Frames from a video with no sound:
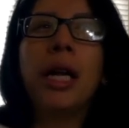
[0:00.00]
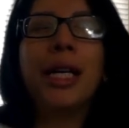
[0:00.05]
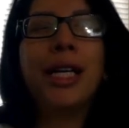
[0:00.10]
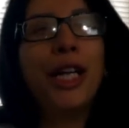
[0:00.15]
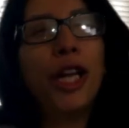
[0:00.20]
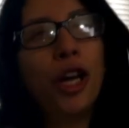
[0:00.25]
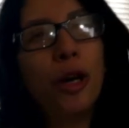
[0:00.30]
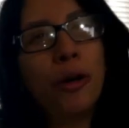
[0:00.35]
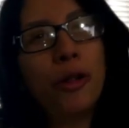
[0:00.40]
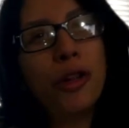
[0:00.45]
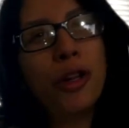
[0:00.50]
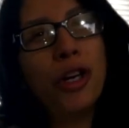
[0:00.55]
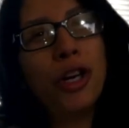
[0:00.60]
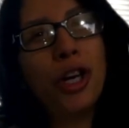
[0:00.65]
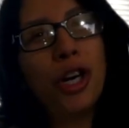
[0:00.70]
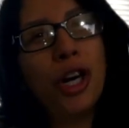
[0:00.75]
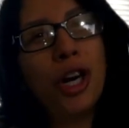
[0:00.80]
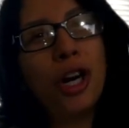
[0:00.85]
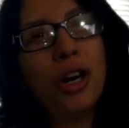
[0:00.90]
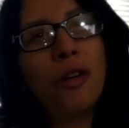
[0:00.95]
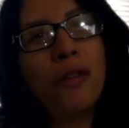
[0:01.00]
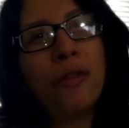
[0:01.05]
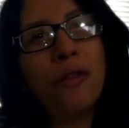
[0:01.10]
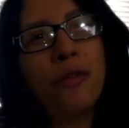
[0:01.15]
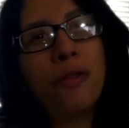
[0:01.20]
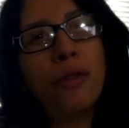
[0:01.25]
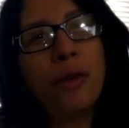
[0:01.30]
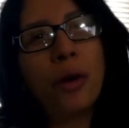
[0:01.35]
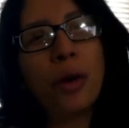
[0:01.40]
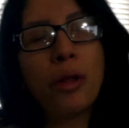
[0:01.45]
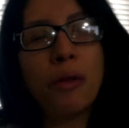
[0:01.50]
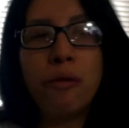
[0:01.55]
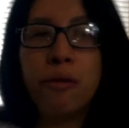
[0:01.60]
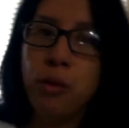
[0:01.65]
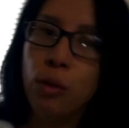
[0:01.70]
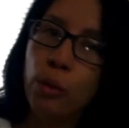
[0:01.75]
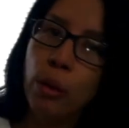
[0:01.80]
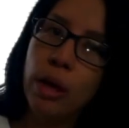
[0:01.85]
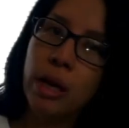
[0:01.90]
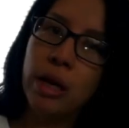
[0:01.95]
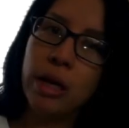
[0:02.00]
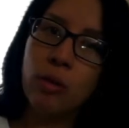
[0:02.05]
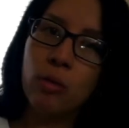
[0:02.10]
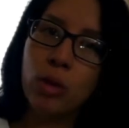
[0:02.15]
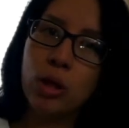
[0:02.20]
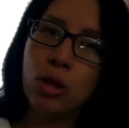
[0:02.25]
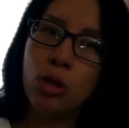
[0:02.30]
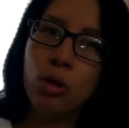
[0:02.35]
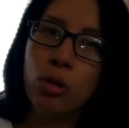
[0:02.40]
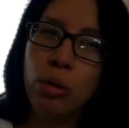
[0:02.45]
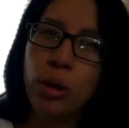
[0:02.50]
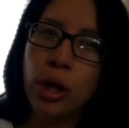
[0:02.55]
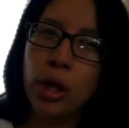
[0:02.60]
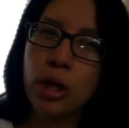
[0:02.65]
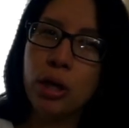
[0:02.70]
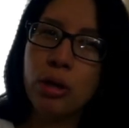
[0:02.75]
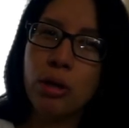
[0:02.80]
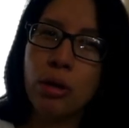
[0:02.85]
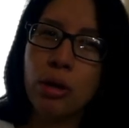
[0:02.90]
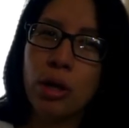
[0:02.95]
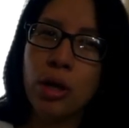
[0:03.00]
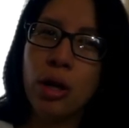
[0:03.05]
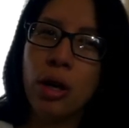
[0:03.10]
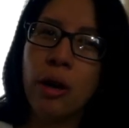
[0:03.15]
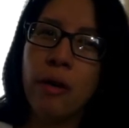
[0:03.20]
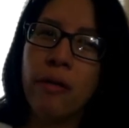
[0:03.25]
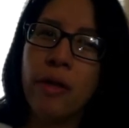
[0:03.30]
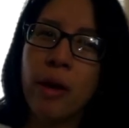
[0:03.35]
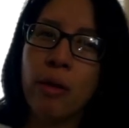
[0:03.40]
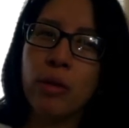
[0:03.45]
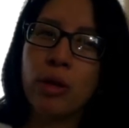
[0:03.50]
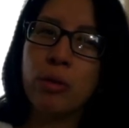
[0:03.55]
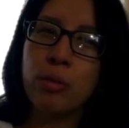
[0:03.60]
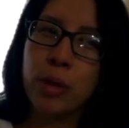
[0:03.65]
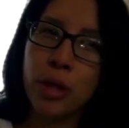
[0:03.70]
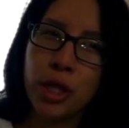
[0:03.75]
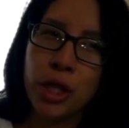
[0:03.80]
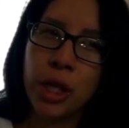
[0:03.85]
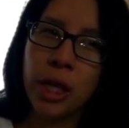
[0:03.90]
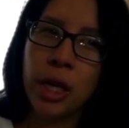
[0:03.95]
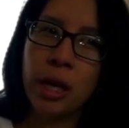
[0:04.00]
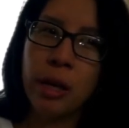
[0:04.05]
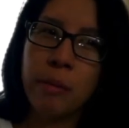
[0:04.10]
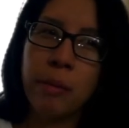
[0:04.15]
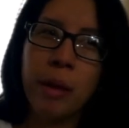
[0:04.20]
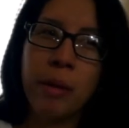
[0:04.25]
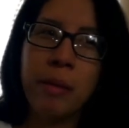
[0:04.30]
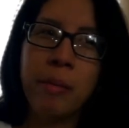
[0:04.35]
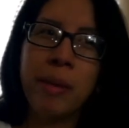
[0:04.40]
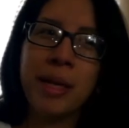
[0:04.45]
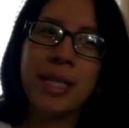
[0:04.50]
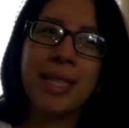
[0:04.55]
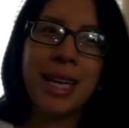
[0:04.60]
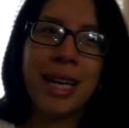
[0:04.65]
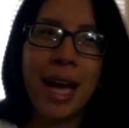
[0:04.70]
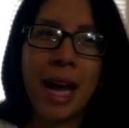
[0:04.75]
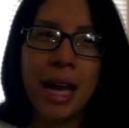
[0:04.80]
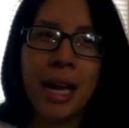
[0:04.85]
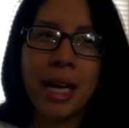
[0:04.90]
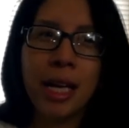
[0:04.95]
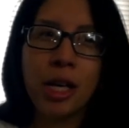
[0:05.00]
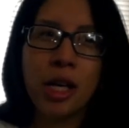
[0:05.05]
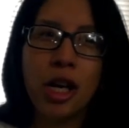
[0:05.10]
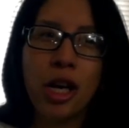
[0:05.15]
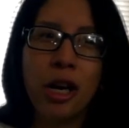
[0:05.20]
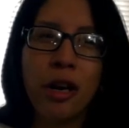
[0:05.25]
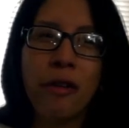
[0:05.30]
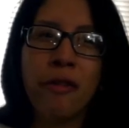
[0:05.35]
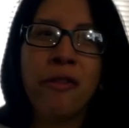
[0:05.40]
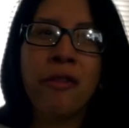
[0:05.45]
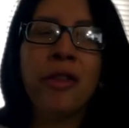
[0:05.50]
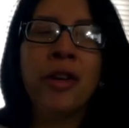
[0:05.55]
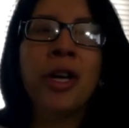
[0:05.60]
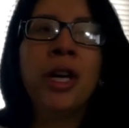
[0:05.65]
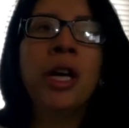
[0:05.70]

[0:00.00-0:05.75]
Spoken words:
near the nerve or the fluid. It was too near to the nerve that was pushing it. Maybe my sciatic nerve.